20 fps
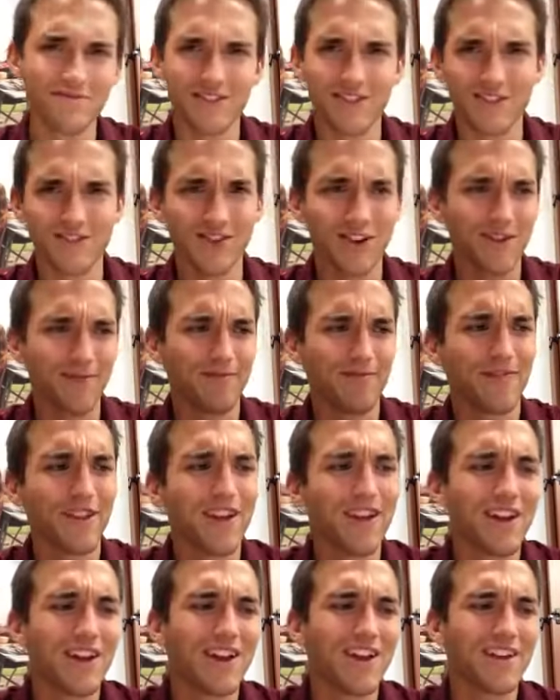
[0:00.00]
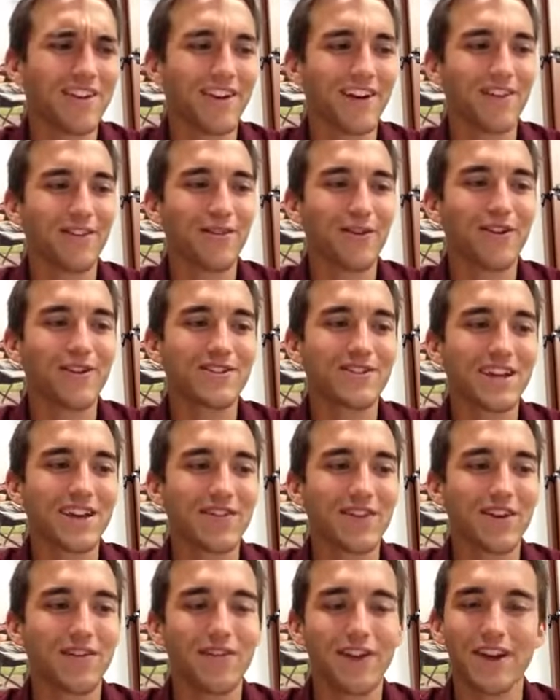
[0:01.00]
Sorry. 9th graders have
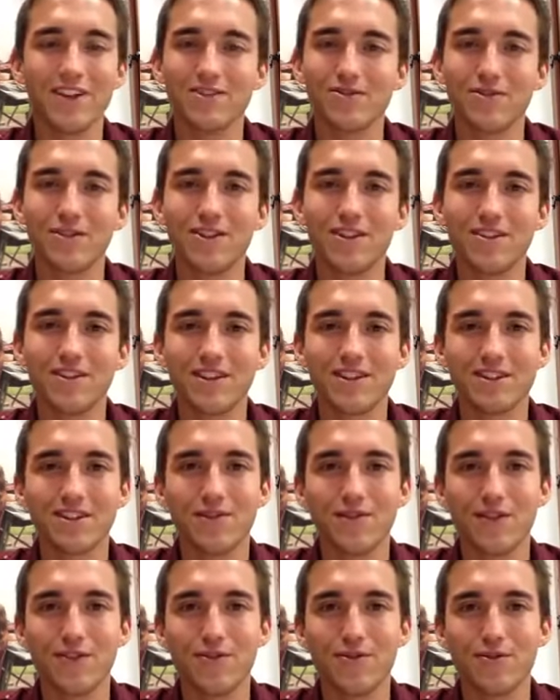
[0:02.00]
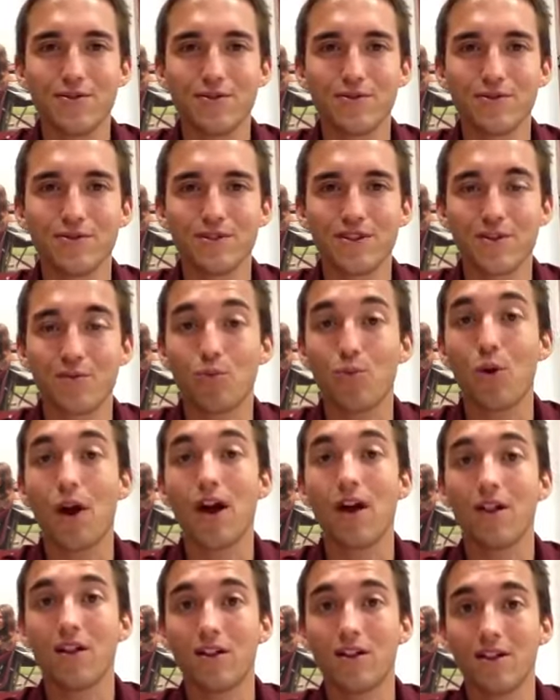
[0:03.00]
that advanced reading. That's if you did
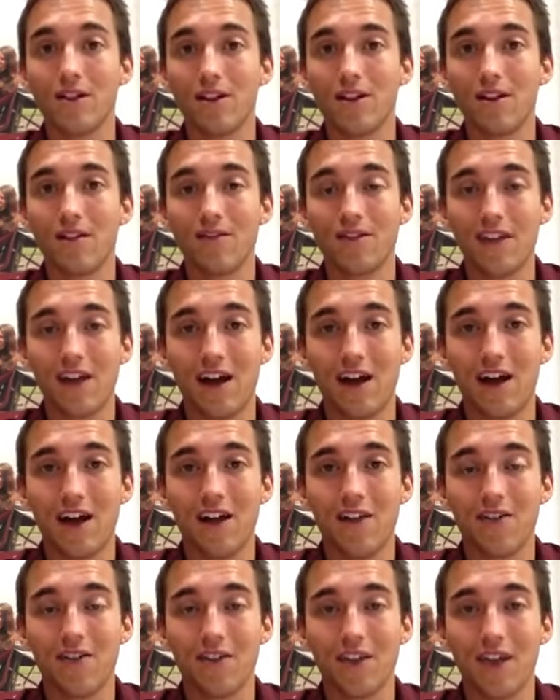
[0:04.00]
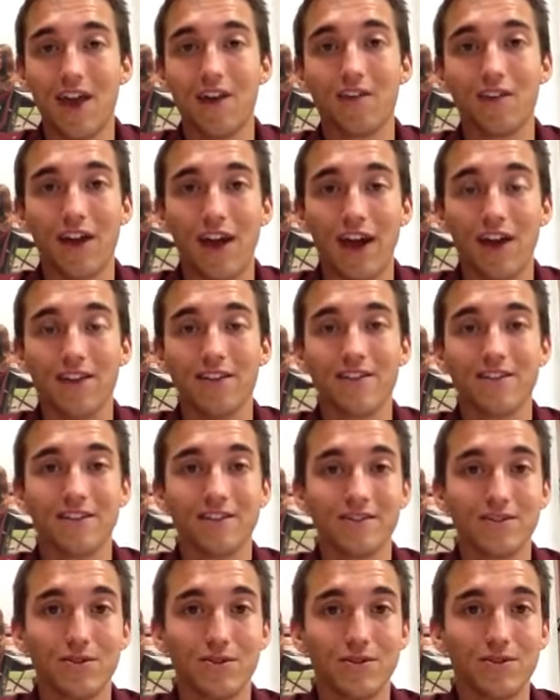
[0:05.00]
well on FCAT
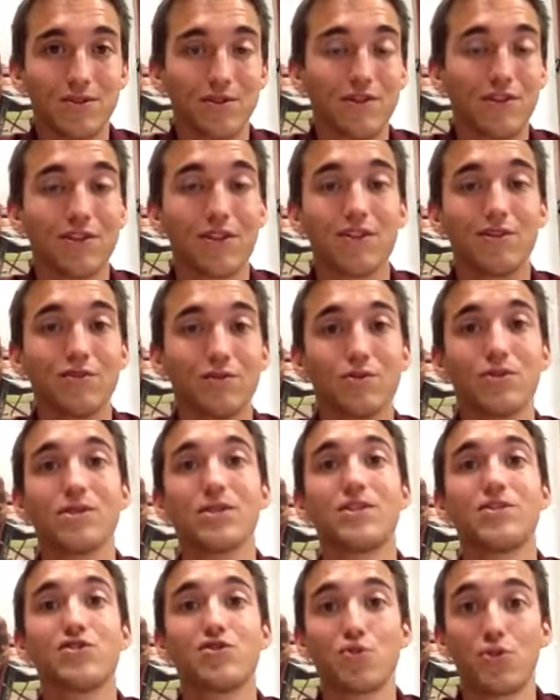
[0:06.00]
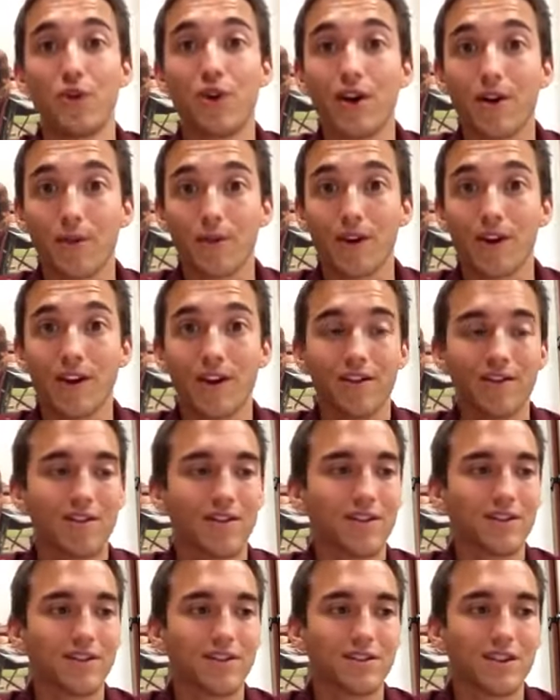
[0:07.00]
and so on and so forth, and you really enjoy reading.
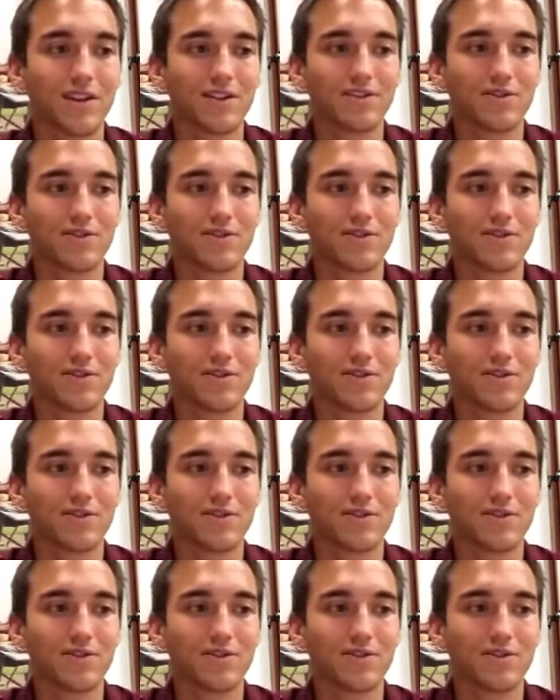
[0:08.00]
Like, let's say a